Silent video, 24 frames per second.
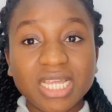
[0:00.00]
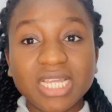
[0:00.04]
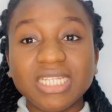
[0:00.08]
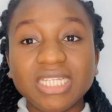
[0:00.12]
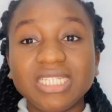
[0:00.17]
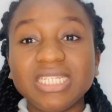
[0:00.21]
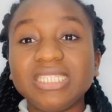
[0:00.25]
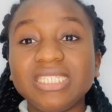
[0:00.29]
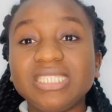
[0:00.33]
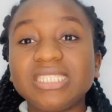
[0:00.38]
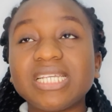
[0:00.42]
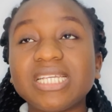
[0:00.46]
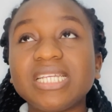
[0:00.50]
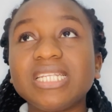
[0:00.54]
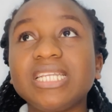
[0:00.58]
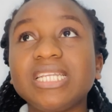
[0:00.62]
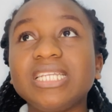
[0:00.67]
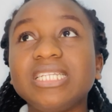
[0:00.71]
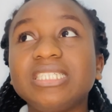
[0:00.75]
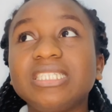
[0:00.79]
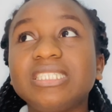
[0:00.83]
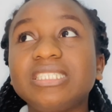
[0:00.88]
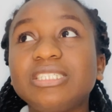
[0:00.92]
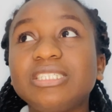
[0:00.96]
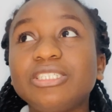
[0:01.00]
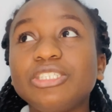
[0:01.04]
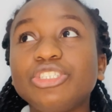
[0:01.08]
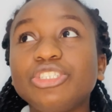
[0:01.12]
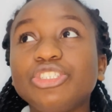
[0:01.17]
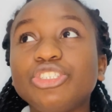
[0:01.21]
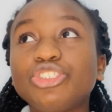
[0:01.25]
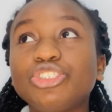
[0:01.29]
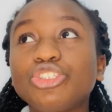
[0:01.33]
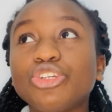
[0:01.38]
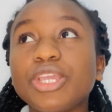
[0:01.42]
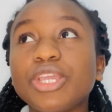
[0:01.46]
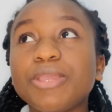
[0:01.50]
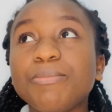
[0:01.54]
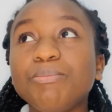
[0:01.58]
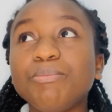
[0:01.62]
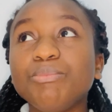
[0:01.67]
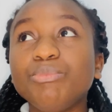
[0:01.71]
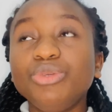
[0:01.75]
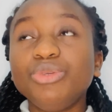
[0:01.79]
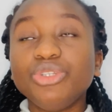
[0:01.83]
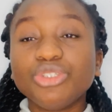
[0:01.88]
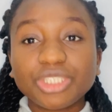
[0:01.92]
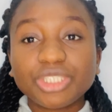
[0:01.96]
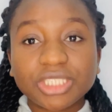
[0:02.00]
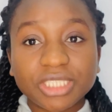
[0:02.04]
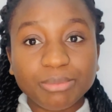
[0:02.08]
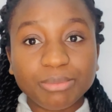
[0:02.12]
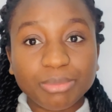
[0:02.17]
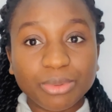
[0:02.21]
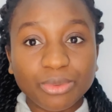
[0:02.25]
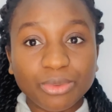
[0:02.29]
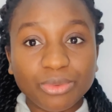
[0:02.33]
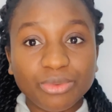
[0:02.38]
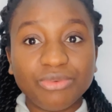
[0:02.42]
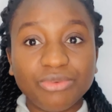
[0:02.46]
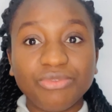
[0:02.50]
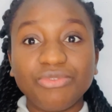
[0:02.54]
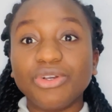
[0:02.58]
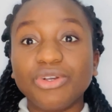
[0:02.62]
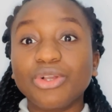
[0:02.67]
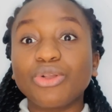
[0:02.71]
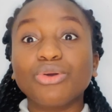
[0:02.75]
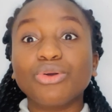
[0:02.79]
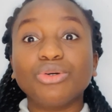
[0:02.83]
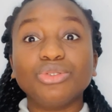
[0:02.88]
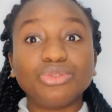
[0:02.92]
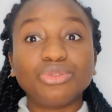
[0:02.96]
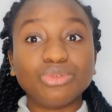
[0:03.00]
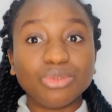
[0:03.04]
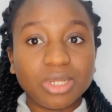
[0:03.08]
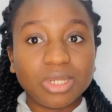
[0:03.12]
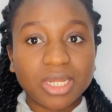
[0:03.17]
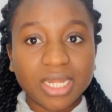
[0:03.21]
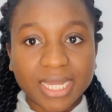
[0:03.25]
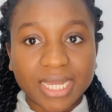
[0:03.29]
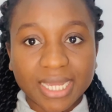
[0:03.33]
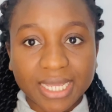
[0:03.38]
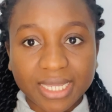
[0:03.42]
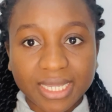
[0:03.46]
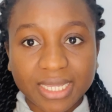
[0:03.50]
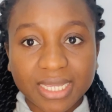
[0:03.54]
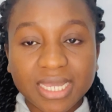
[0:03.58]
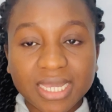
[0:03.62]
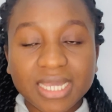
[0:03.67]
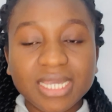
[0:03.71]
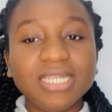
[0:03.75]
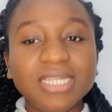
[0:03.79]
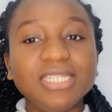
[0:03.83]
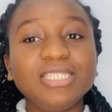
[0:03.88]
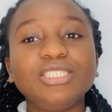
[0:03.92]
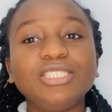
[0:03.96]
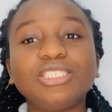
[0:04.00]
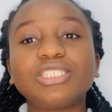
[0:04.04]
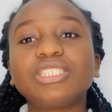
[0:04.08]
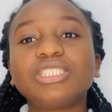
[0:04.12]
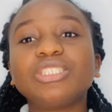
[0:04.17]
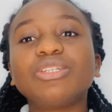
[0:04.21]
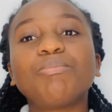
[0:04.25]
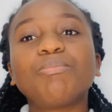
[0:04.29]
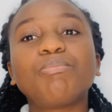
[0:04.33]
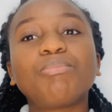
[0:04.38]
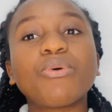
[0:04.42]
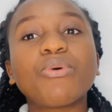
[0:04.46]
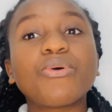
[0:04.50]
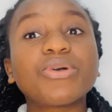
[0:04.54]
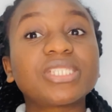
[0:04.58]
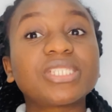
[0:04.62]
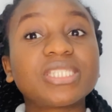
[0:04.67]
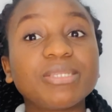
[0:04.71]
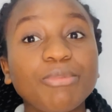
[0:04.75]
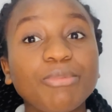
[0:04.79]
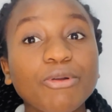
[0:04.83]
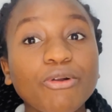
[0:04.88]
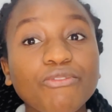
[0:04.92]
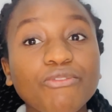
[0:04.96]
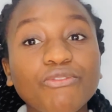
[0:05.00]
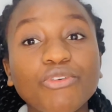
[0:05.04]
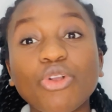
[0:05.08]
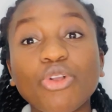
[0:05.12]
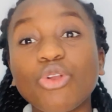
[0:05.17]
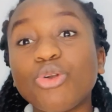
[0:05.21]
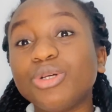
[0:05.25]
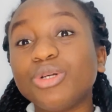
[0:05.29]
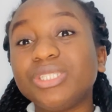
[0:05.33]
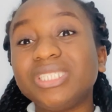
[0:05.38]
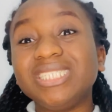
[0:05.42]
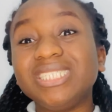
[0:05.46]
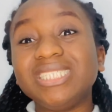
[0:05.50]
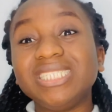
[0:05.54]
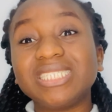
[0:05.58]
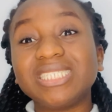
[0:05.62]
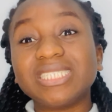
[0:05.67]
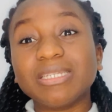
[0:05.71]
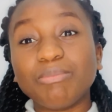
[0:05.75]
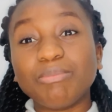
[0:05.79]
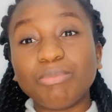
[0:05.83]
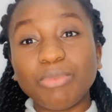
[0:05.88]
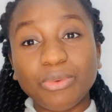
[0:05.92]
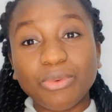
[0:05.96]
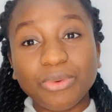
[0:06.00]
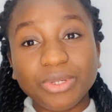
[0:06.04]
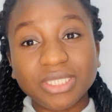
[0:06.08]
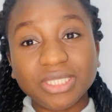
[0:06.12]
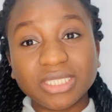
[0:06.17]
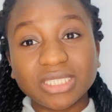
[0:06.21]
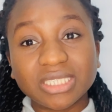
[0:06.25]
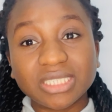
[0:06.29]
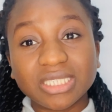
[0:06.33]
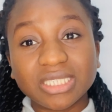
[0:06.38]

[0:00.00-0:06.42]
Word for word: They said it's too immutable for God to lie. It's not possible for God to disappoint.